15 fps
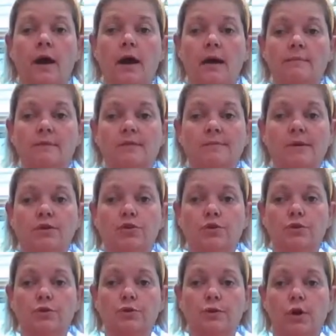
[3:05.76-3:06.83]
to
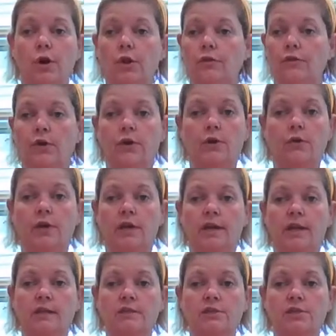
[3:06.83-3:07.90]
measure all of our
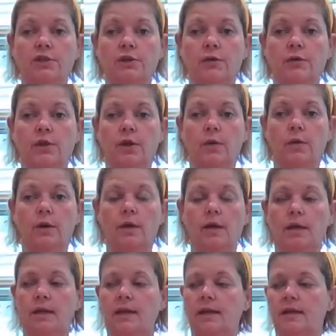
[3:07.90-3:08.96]
ingredients. So
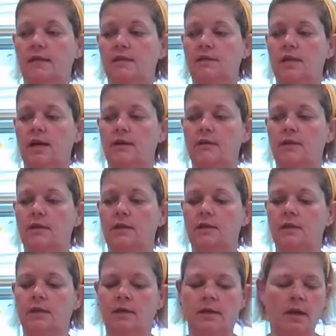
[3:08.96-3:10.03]
liquid and
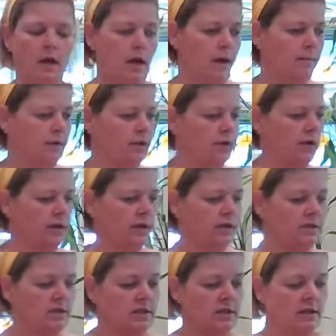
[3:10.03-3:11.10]
solid
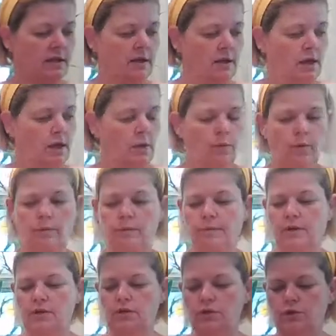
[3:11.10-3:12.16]
ingredients will be
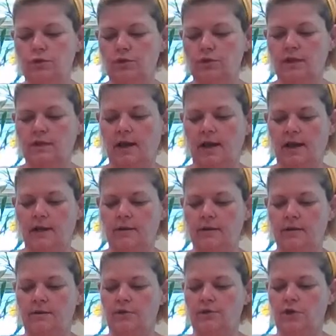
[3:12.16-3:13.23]
measured using that.
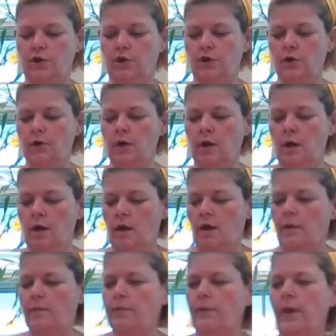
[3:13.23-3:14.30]
So,
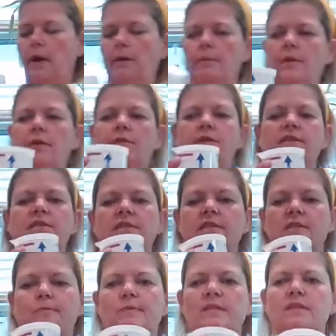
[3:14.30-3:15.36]
and this
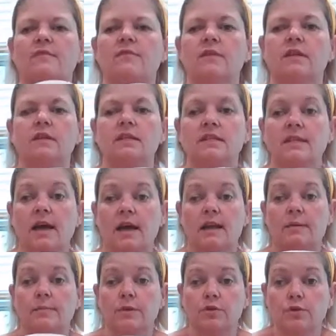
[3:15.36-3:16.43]
is specifically designed
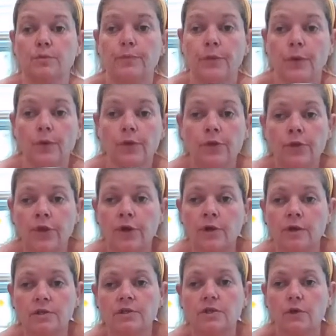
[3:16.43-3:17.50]
to measure both.
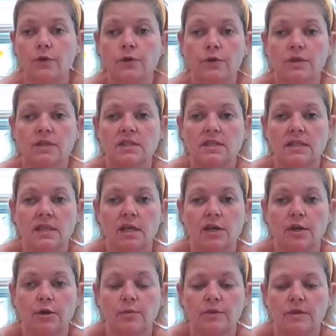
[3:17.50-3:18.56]
So you can see
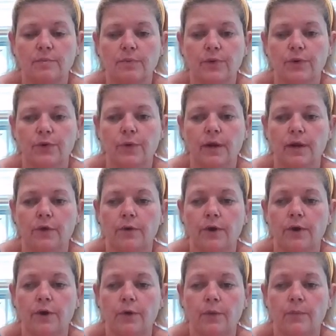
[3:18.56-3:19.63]
here with the blue
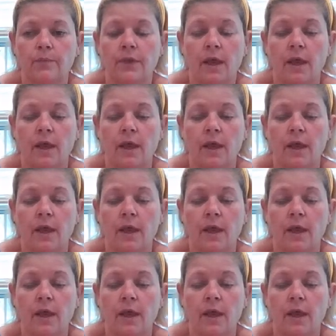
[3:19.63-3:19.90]
arrow,